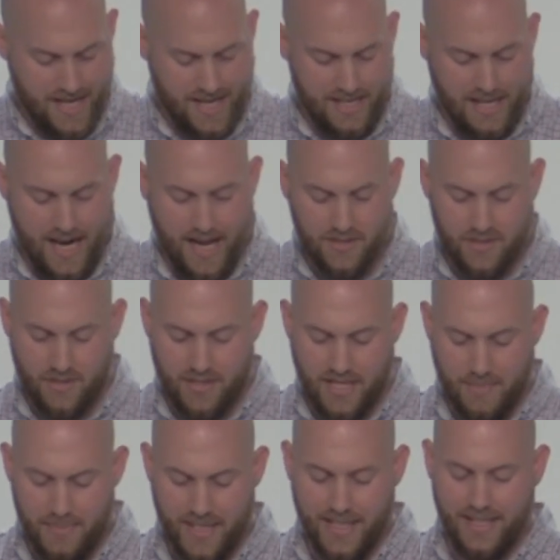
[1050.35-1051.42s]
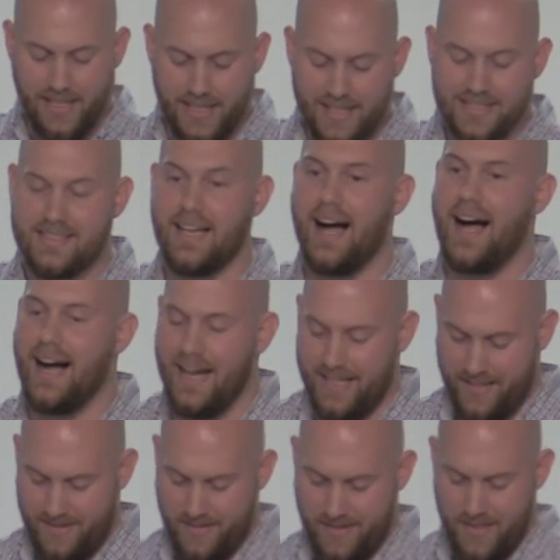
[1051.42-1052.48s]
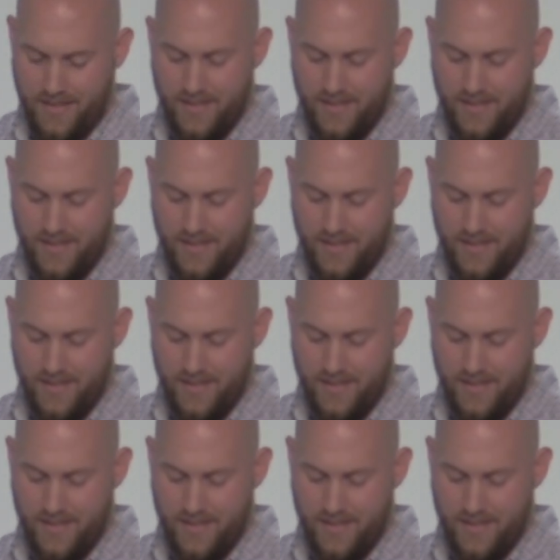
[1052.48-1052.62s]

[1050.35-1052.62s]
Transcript: And he answered him, It is I.